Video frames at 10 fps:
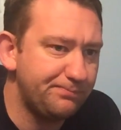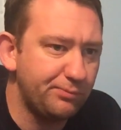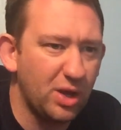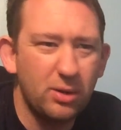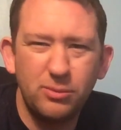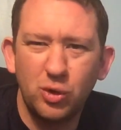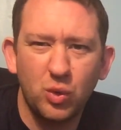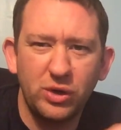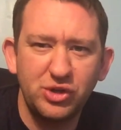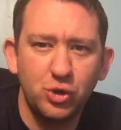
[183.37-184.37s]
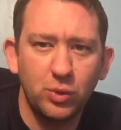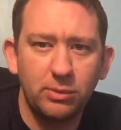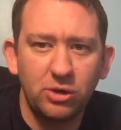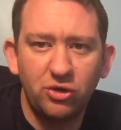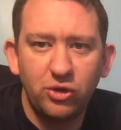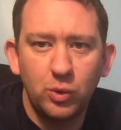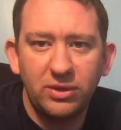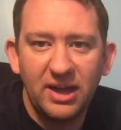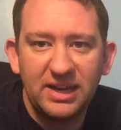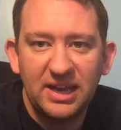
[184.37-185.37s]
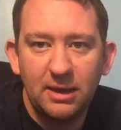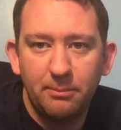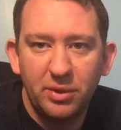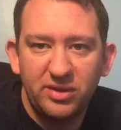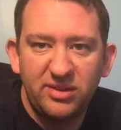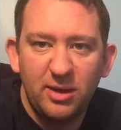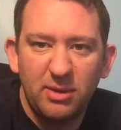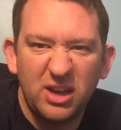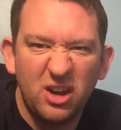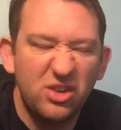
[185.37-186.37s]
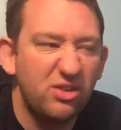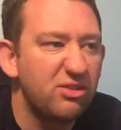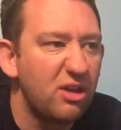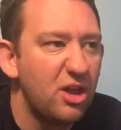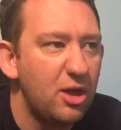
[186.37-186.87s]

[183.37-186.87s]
I'm not quite sure what I'm going to do with that yet, but I kind of just